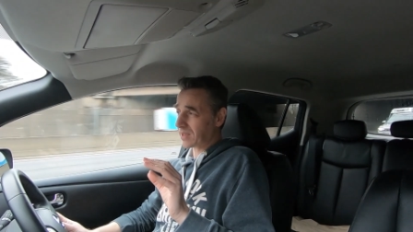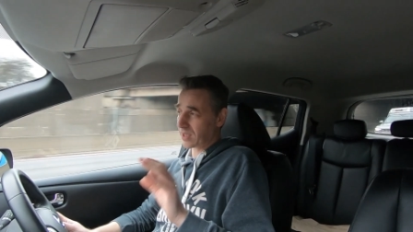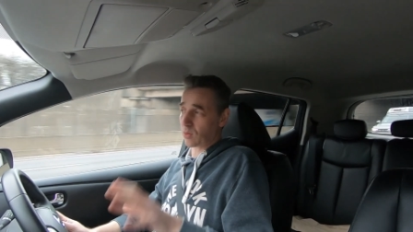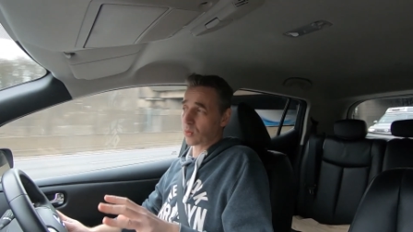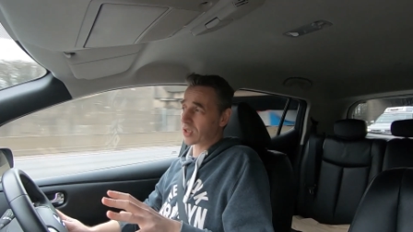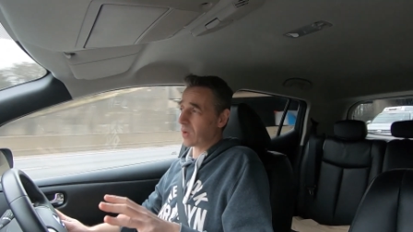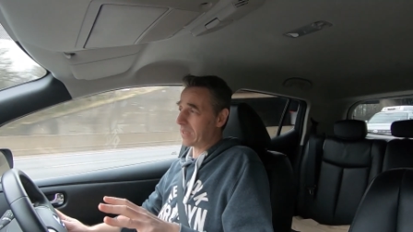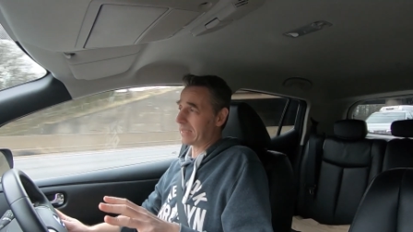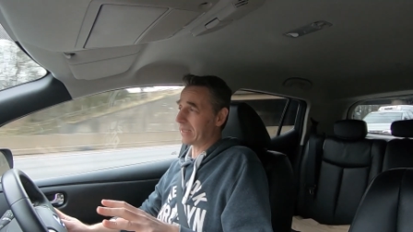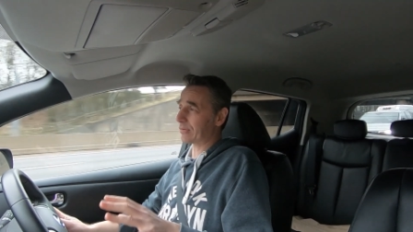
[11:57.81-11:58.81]
So they're all
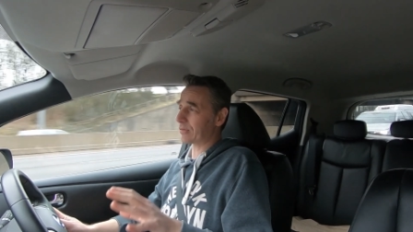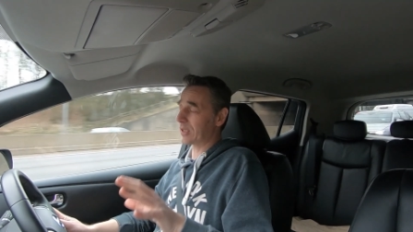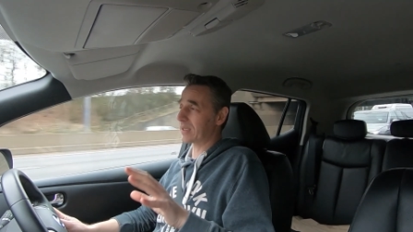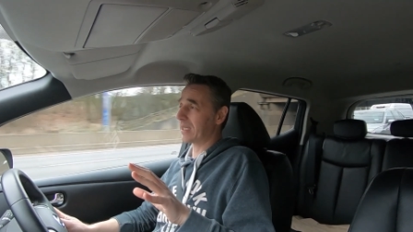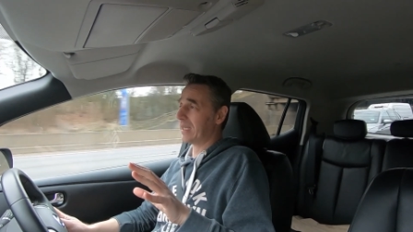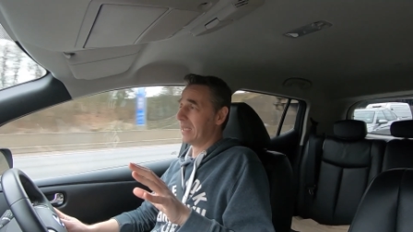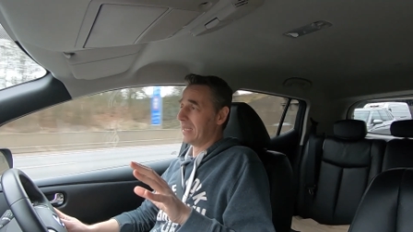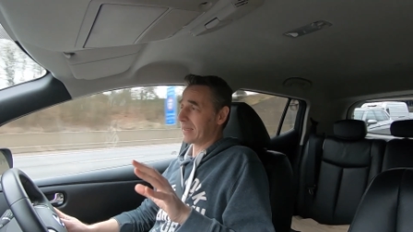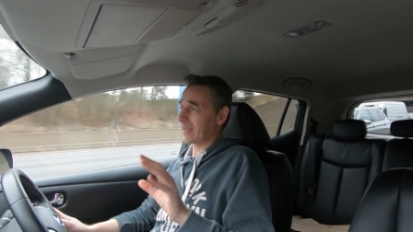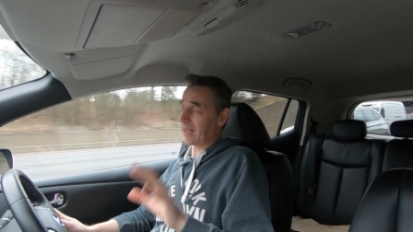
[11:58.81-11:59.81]
slightly different.
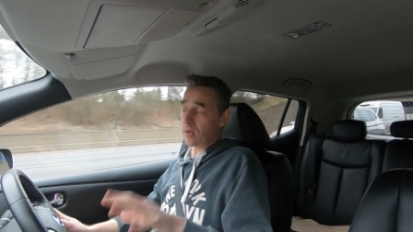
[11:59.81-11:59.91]
They